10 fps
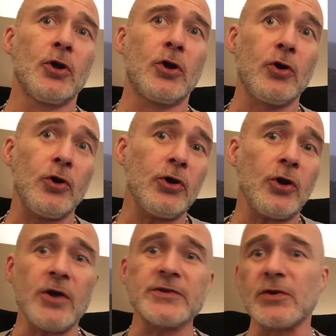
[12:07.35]
could
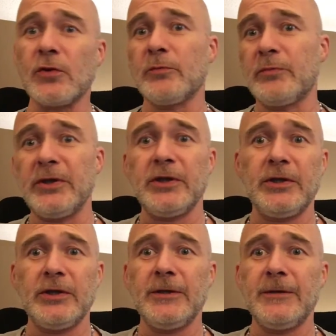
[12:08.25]
also
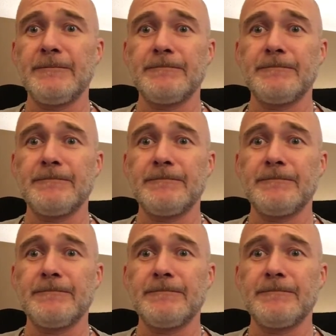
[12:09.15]
be